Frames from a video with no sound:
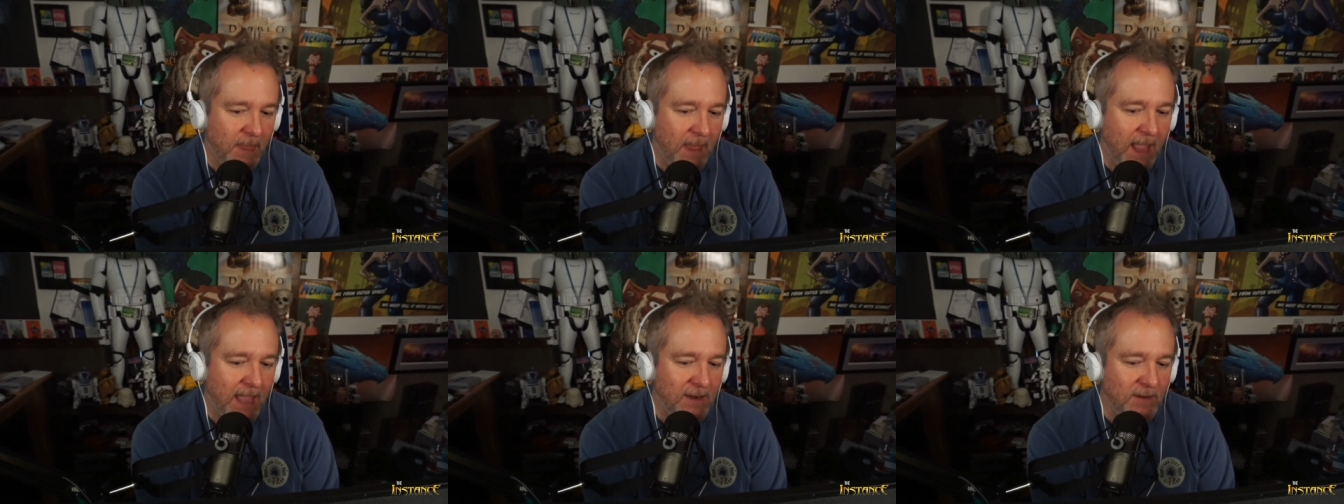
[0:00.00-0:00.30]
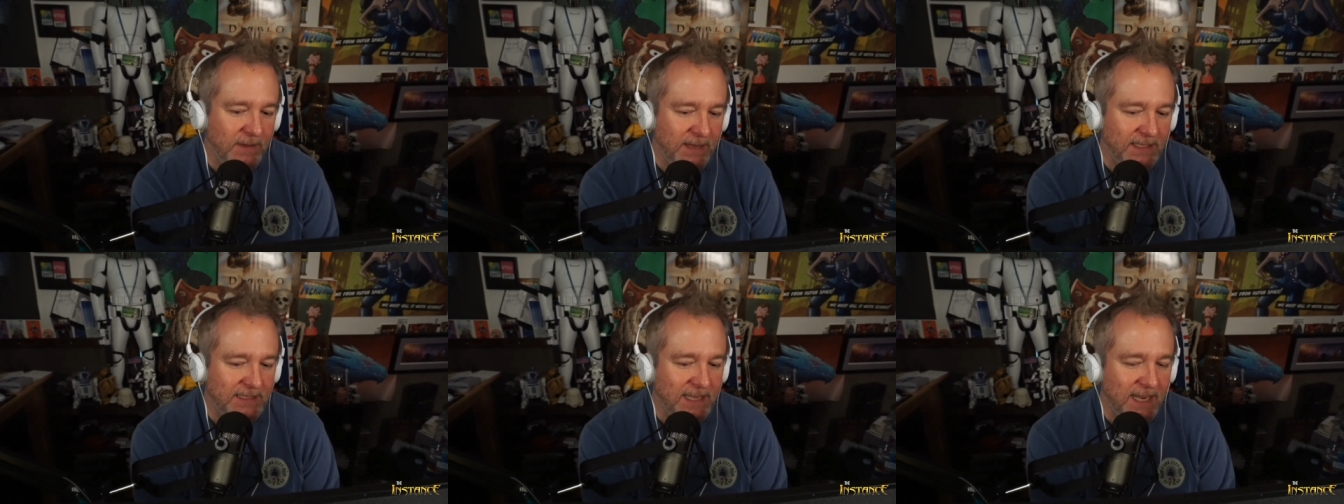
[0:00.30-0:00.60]
I
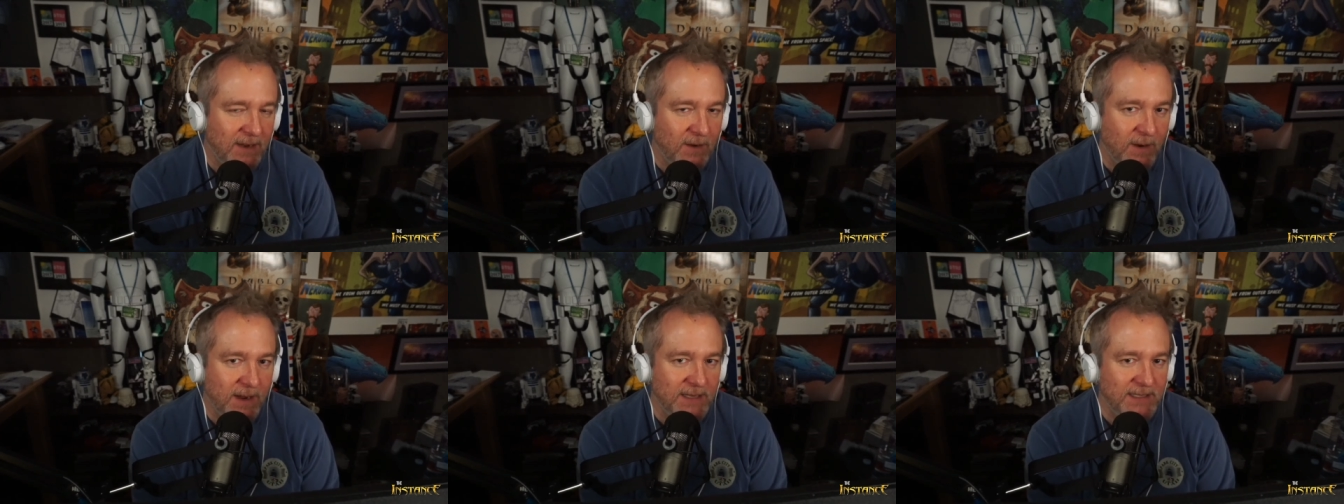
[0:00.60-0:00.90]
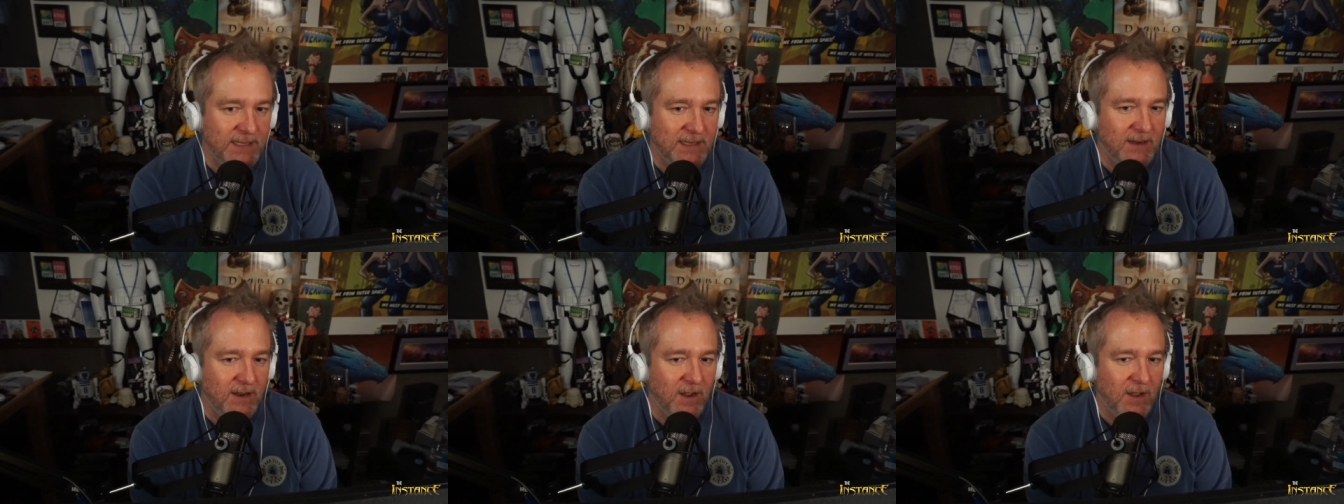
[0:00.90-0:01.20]
don't think it's that
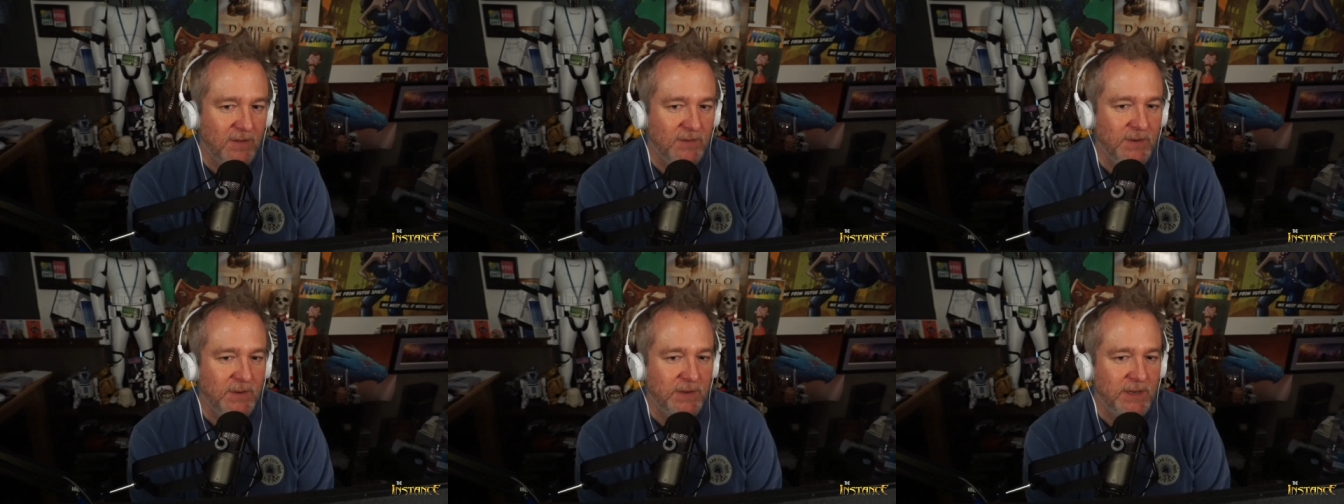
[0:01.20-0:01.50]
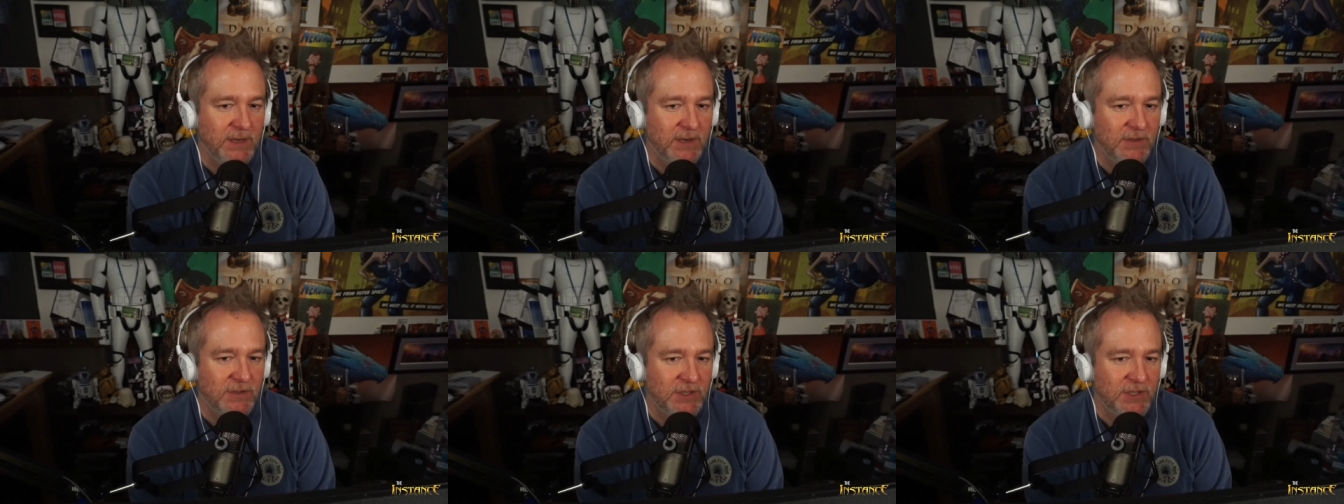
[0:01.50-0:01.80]
crazy that Call of
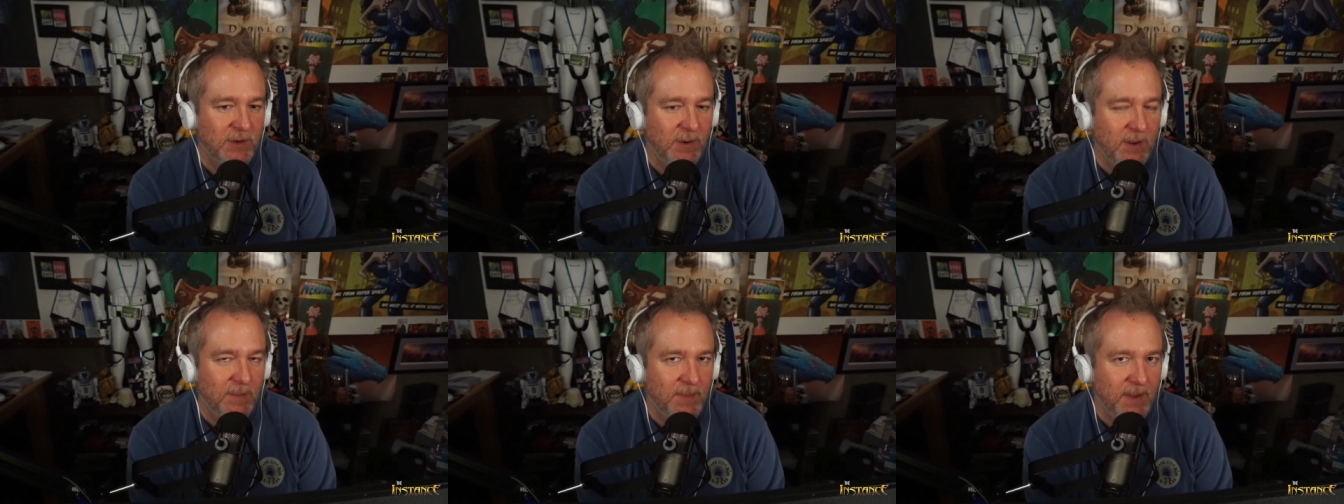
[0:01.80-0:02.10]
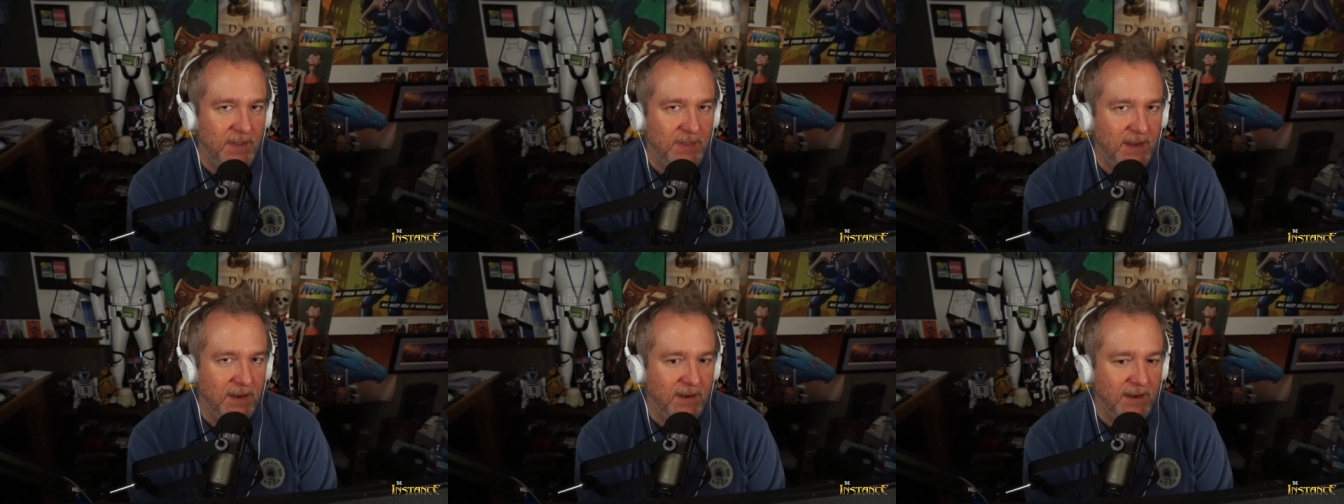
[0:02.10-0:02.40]
Duty couldn't show up
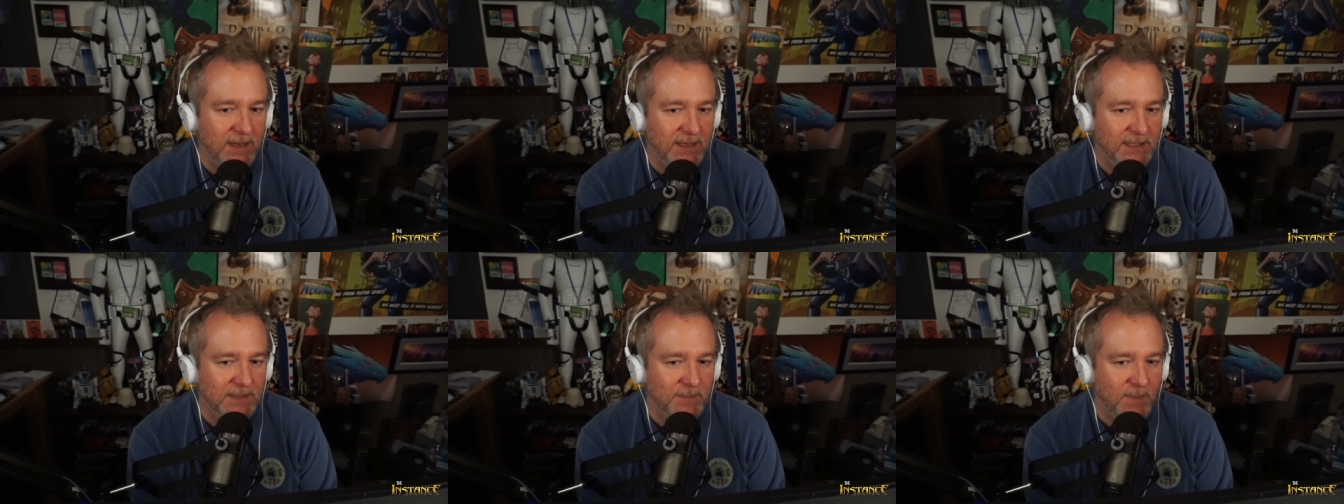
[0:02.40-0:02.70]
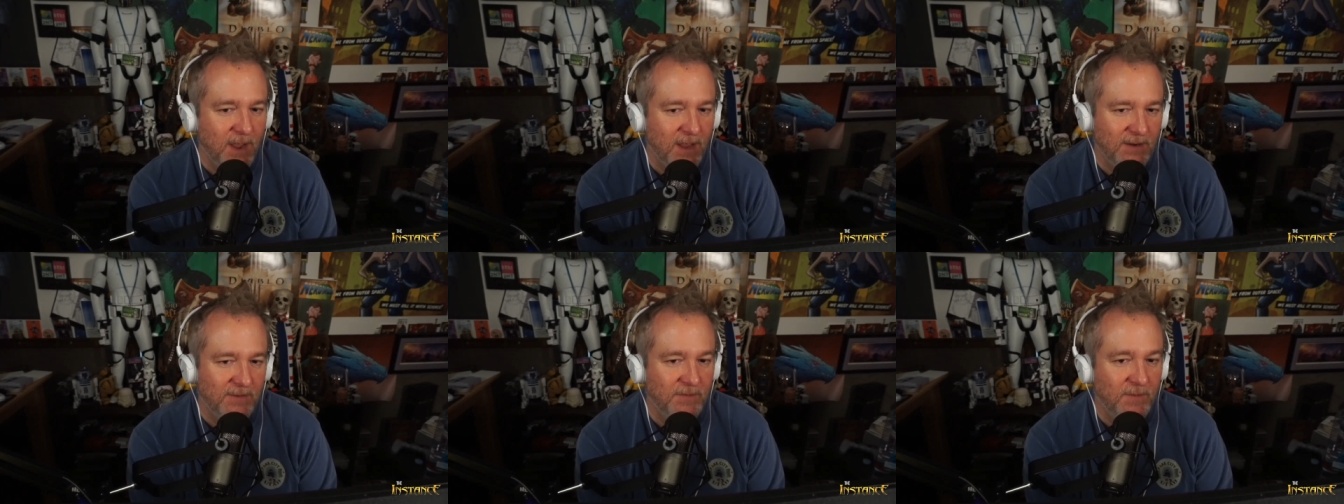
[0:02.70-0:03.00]
on there in its
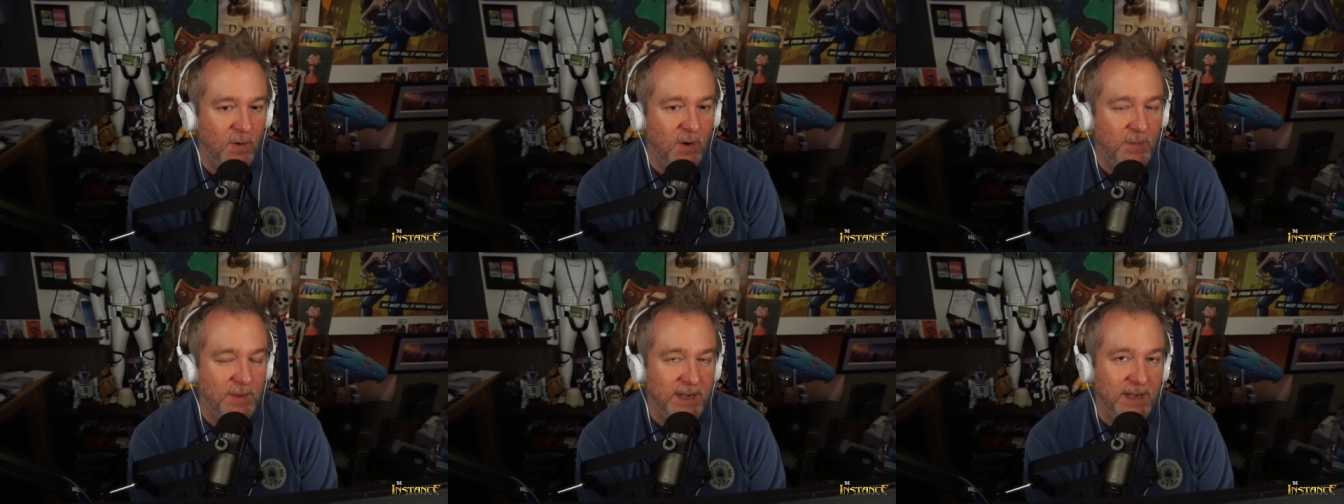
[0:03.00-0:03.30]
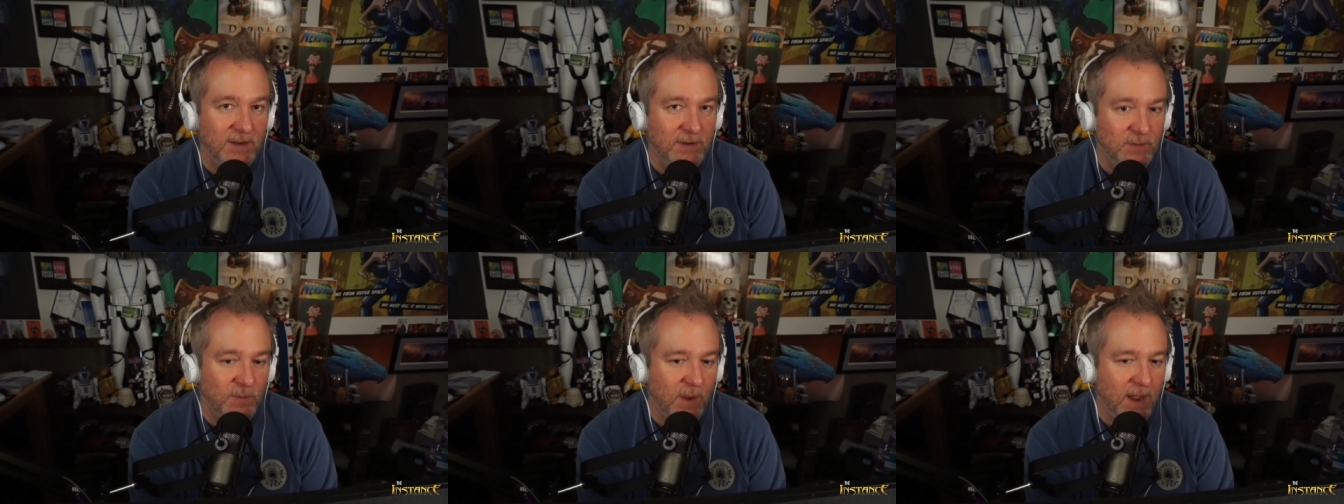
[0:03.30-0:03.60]
modern form, and
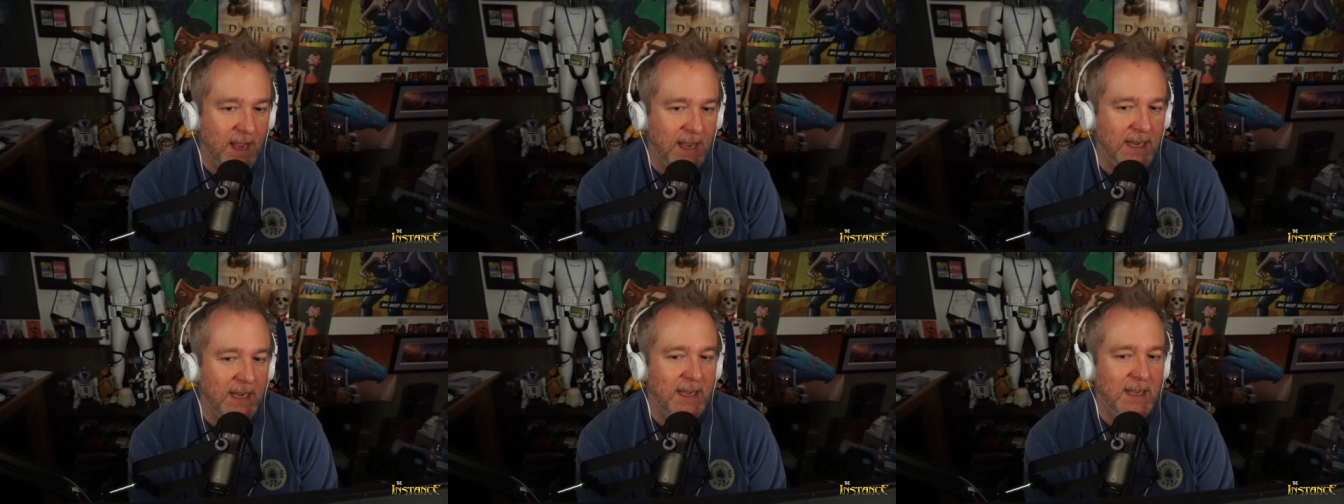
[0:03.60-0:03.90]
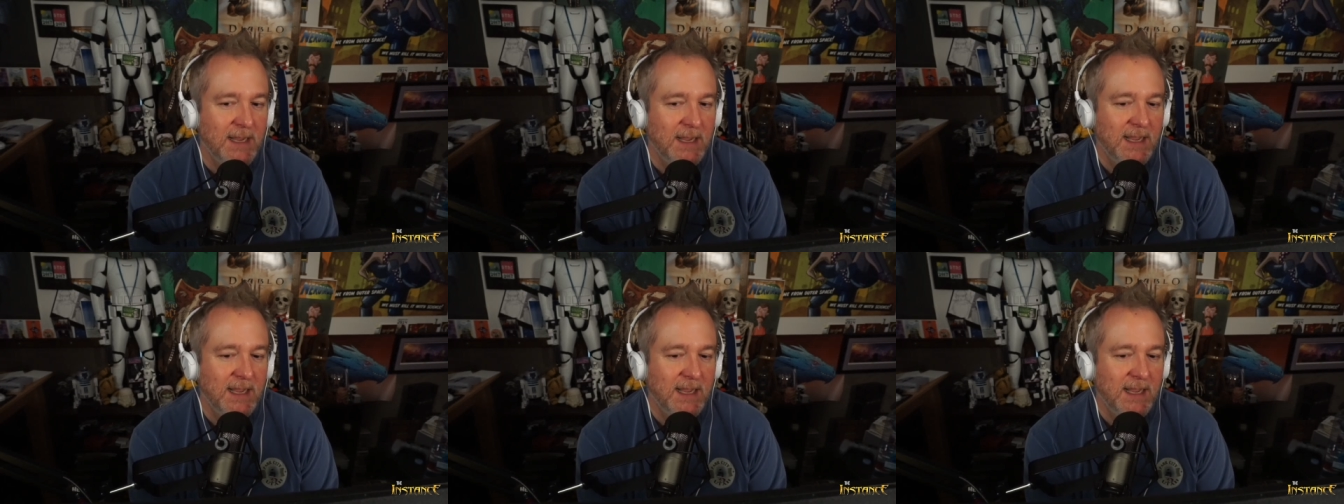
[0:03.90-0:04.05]
here's why.